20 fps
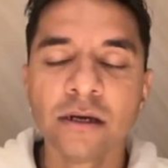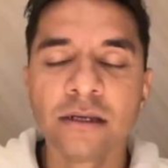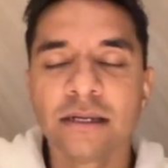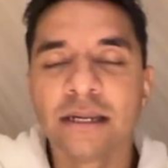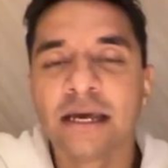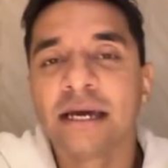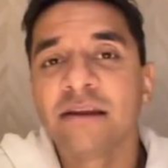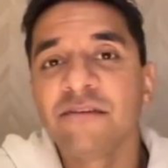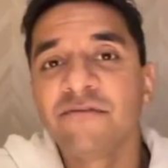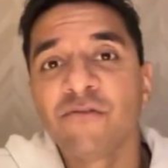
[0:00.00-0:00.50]

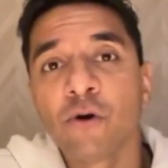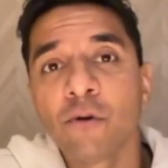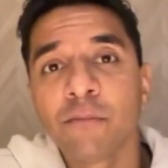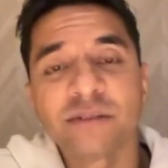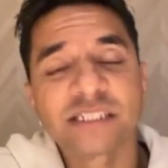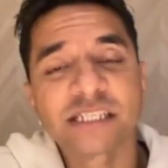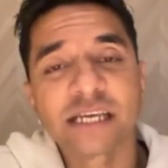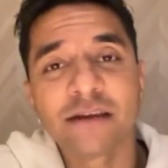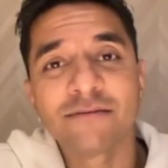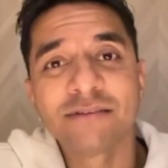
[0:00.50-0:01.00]

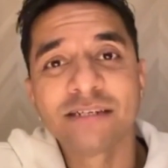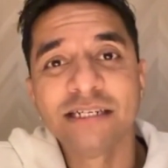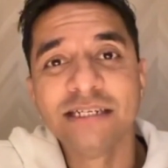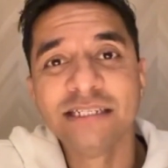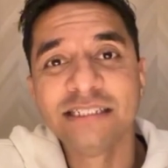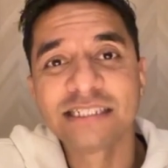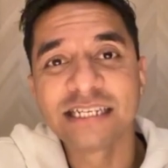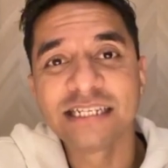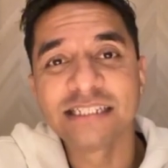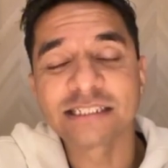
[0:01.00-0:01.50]
94% of the
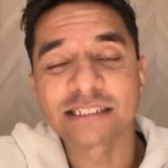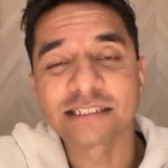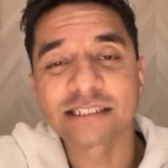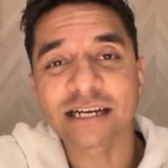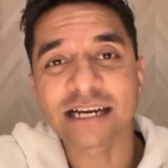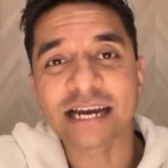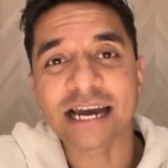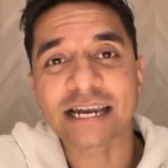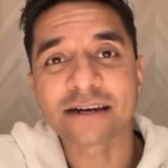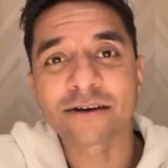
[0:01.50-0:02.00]
diseases
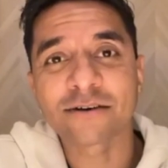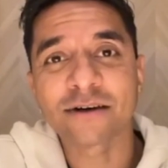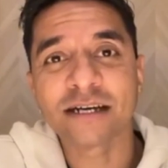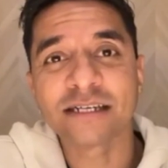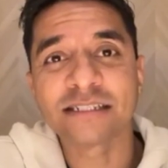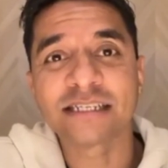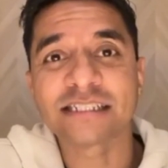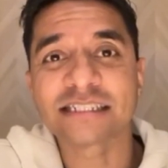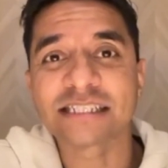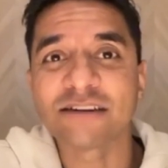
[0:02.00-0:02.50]
are
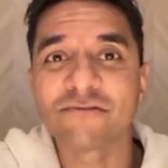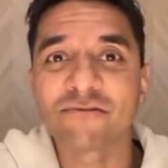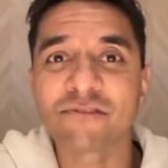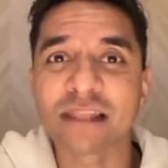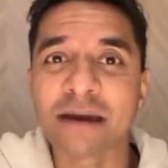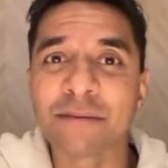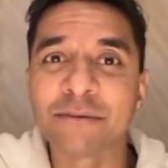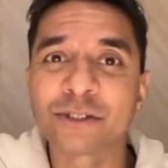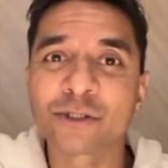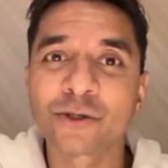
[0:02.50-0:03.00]
categorized as
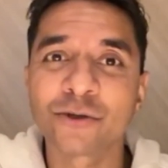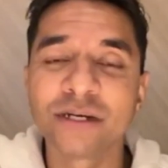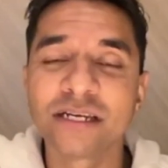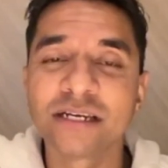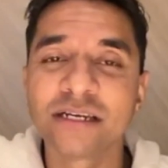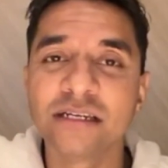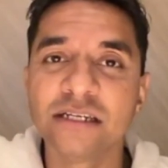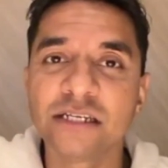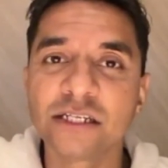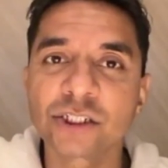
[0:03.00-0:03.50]
inflammatory
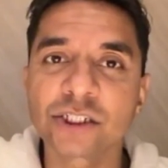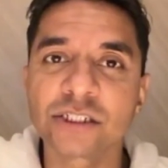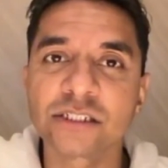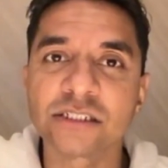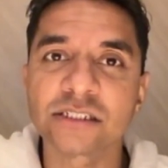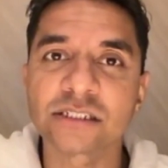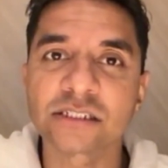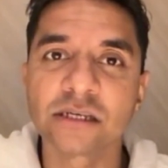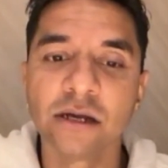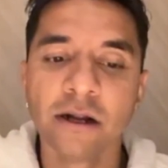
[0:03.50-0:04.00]

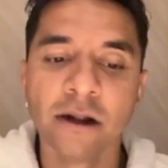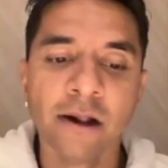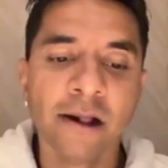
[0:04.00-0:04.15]
conditions.